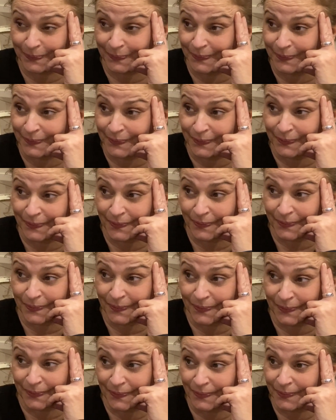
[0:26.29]

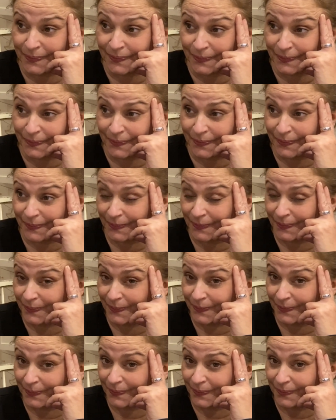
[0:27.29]

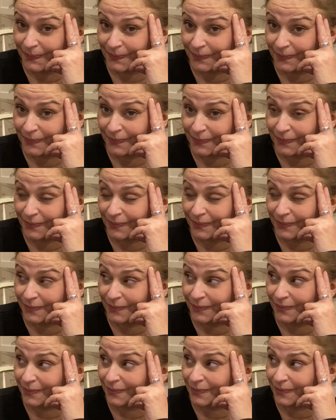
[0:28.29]

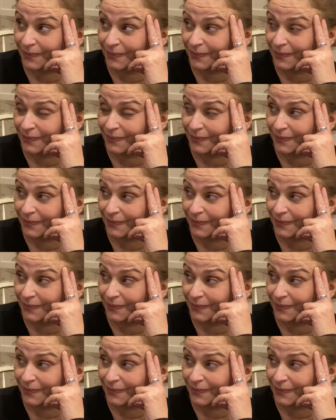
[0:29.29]
(not speaking)